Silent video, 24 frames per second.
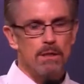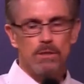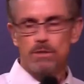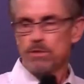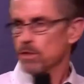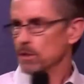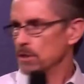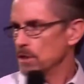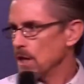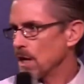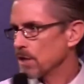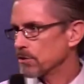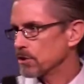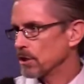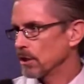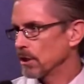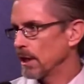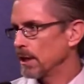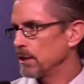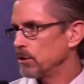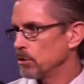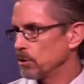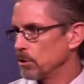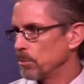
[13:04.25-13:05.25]
he said, yes, I'd
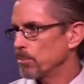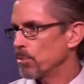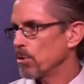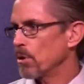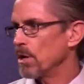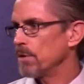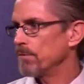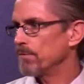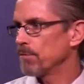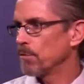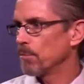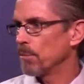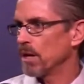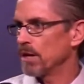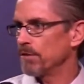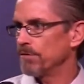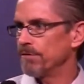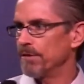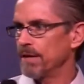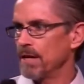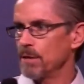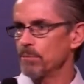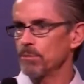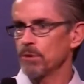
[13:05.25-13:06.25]
like you to pray for my
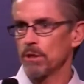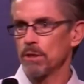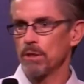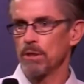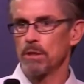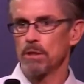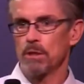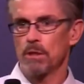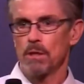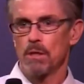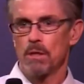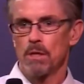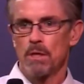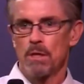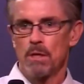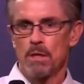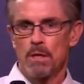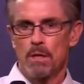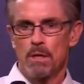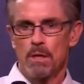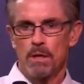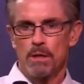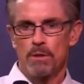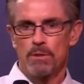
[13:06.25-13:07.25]
family.
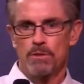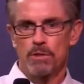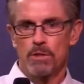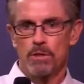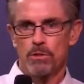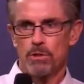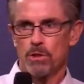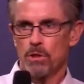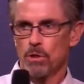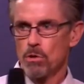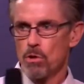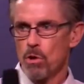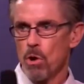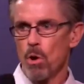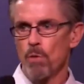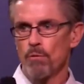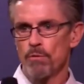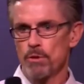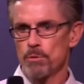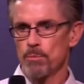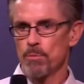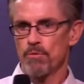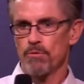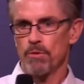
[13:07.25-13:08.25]
I said, you know,
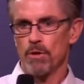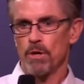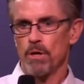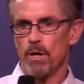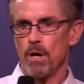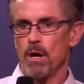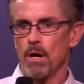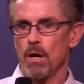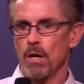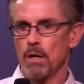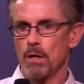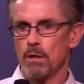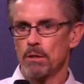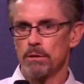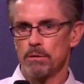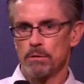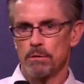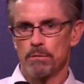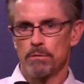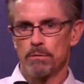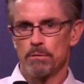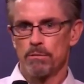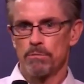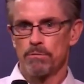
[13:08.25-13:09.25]
COVID's been very hard
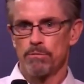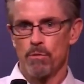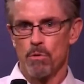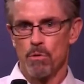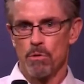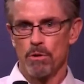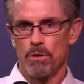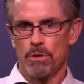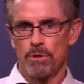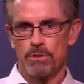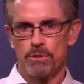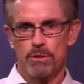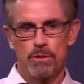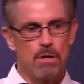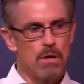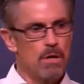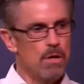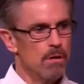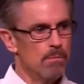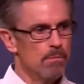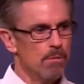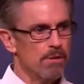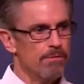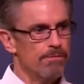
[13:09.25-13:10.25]
for us.
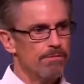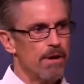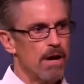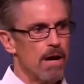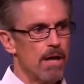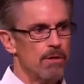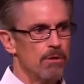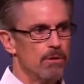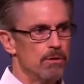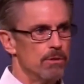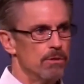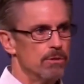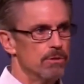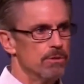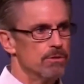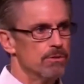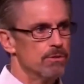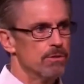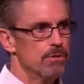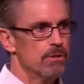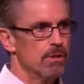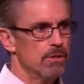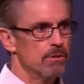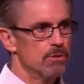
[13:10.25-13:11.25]
My father
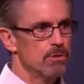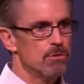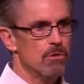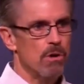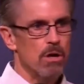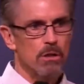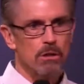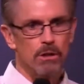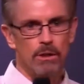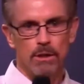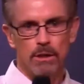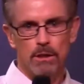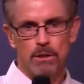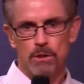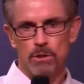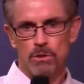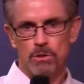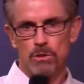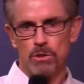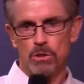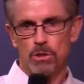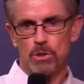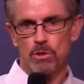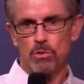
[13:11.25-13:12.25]
is struggling in
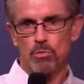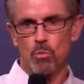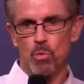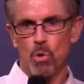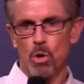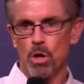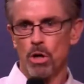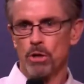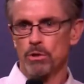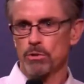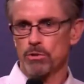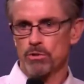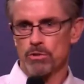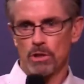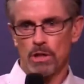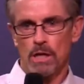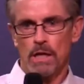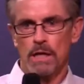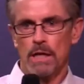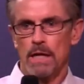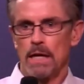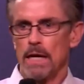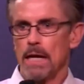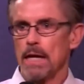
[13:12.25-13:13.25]
his work. There's a
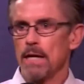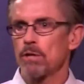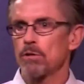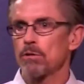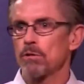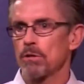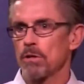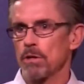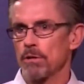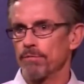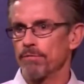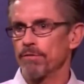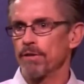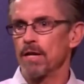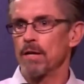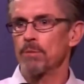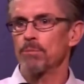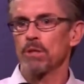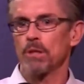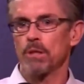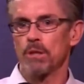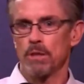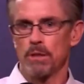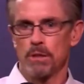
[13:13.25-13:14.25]
lot of anger in our
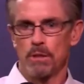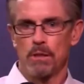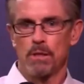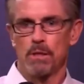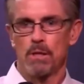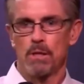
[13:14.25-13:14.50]
family.